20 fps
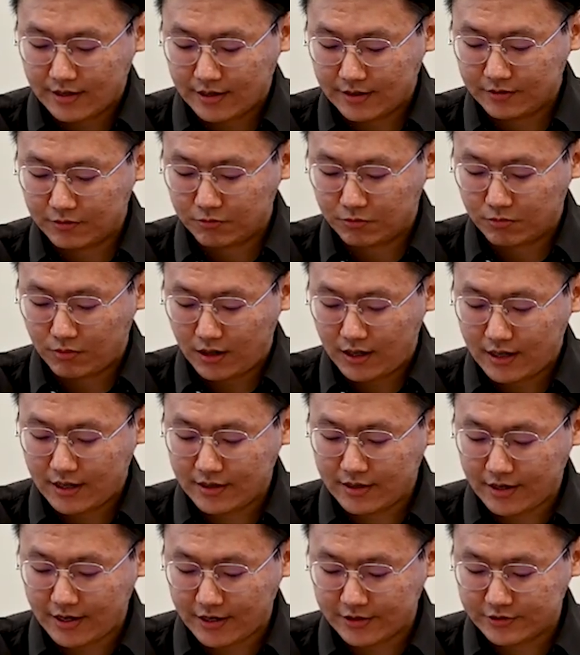and the
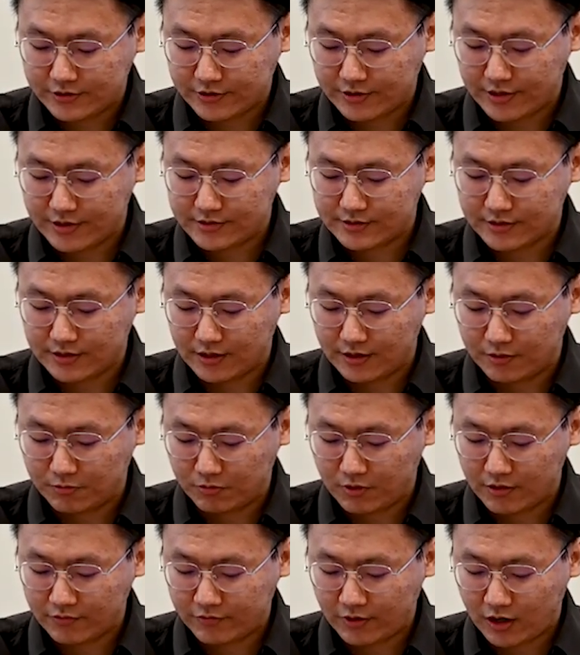y actually is
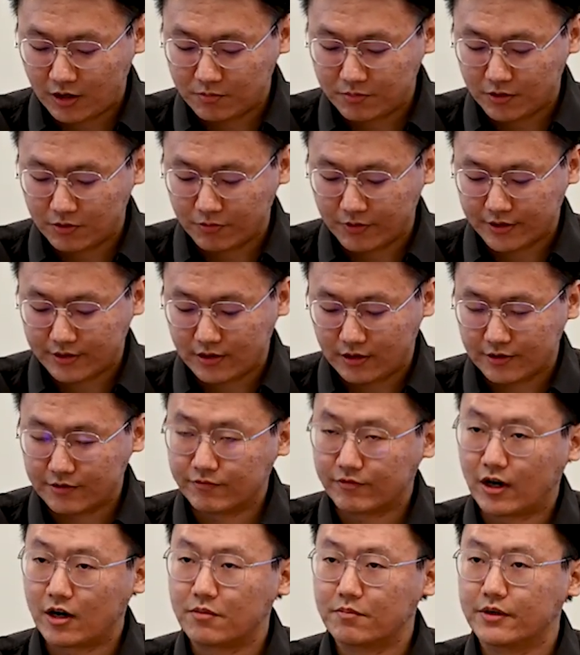one variable we call
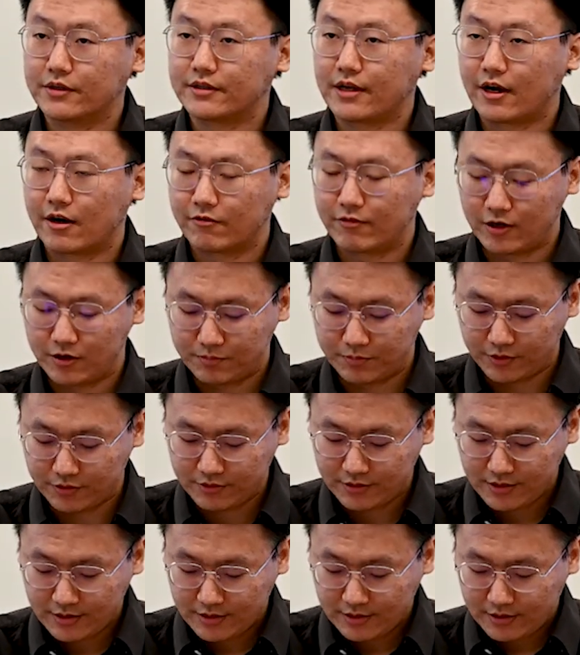environment
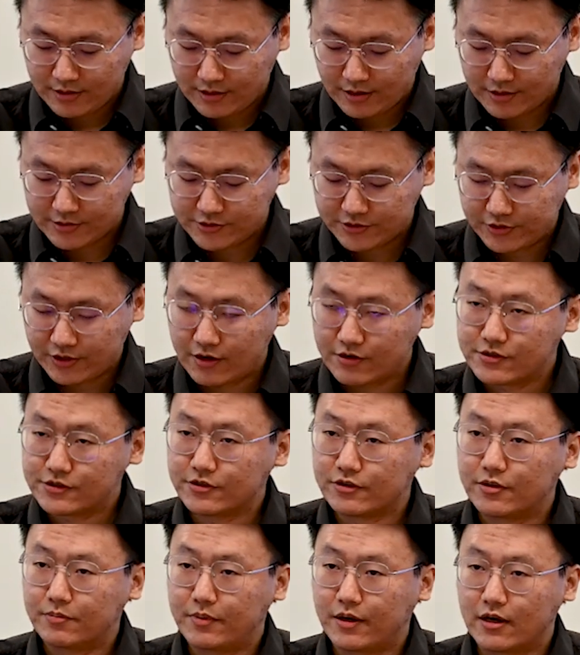variable. It tells
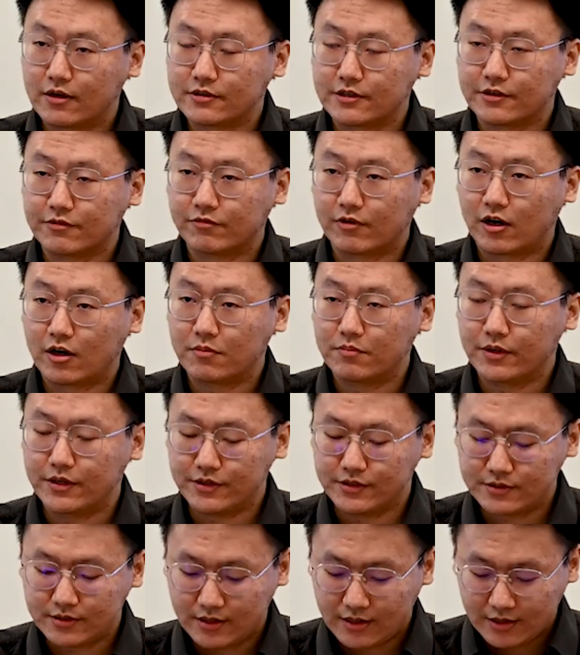you about the
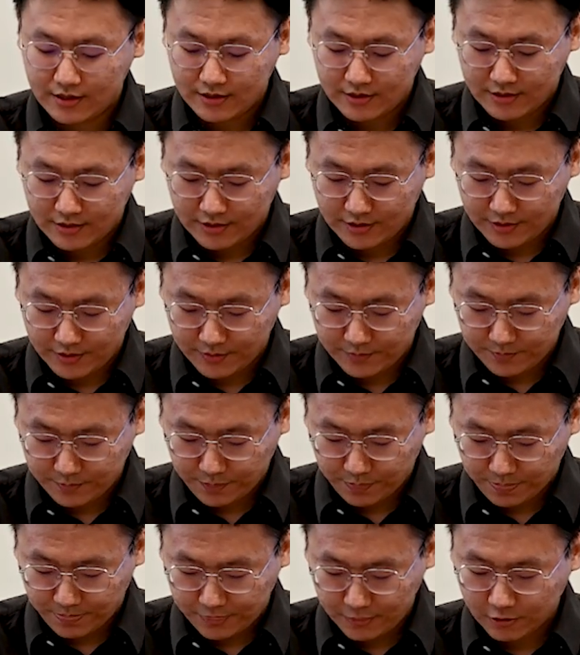environment,
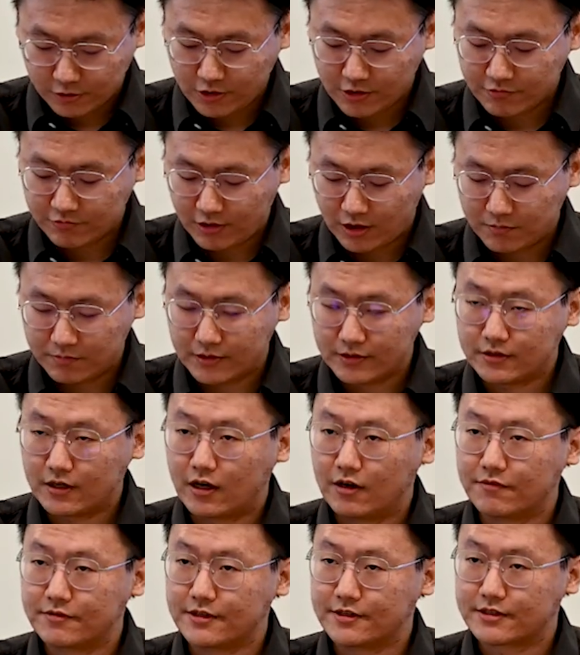local environment
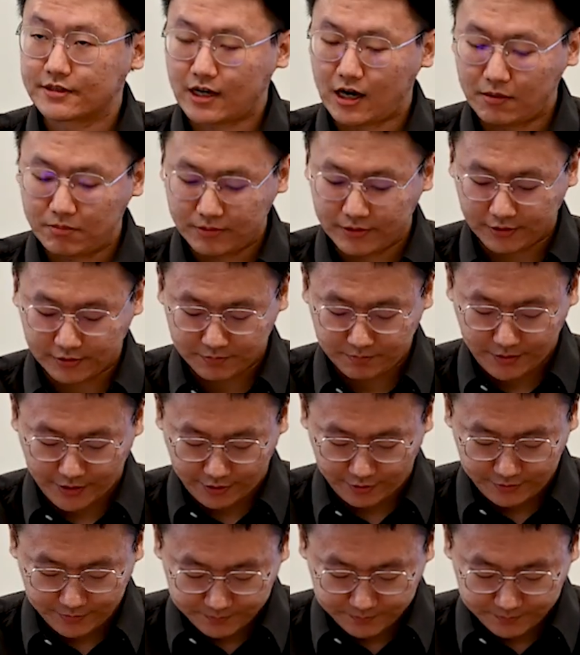of this coupling pair.